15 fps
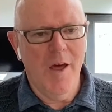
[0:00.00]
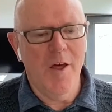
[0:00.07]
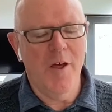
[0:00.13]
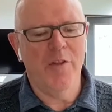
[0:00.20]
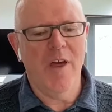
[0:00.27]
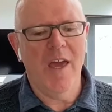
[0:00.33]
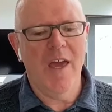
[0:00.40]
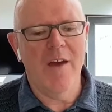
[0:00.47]

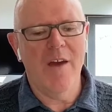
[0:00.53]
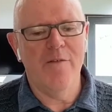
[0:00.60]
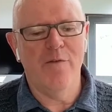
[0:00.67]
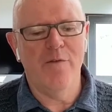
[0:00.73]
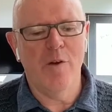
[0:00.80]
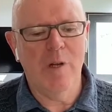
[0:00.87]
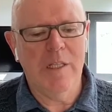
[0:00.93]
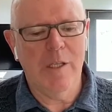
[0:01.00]
and they have
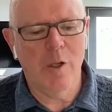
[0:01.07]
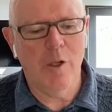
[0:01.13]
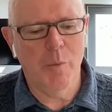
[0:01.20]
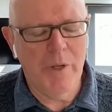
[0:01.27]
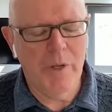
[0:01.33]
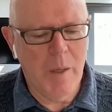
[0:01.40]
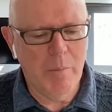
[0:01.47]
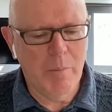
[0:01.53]
very little
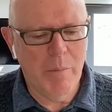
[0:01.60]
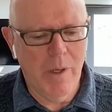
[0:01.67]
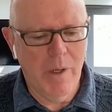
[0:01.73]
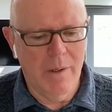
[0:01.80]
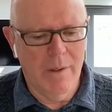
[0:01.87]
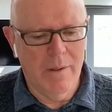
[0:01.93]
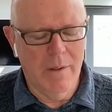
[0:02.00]
penumbra